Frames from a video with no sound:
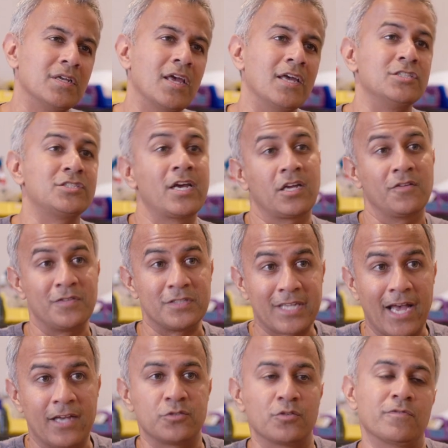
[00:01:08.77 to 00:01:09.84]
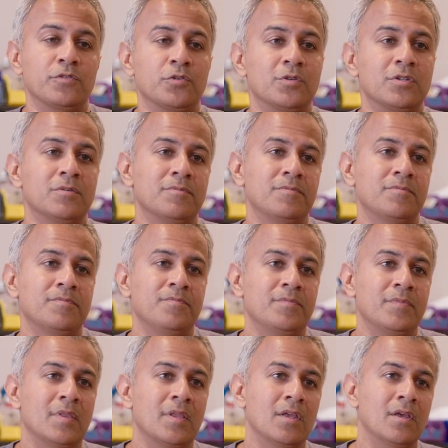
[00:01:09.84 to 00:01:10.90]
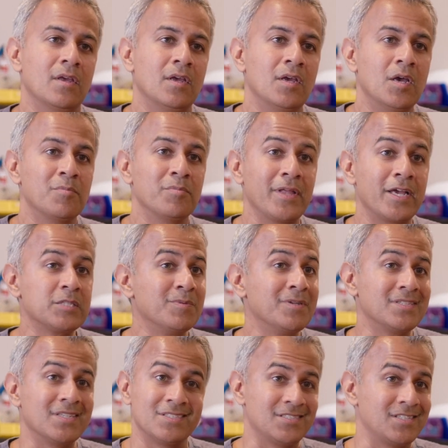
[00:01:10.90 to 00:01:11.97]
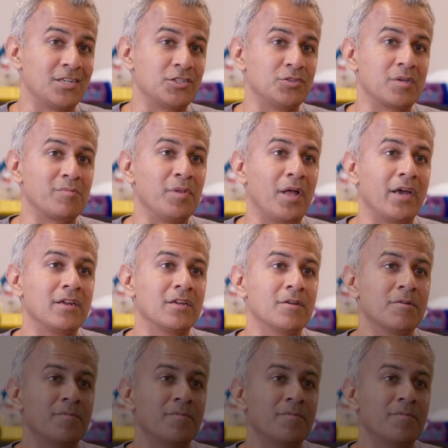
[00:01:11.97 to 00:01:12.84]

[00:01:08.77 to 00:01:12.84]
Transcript: and check if it's gastric fluid. Placement is essentially blind.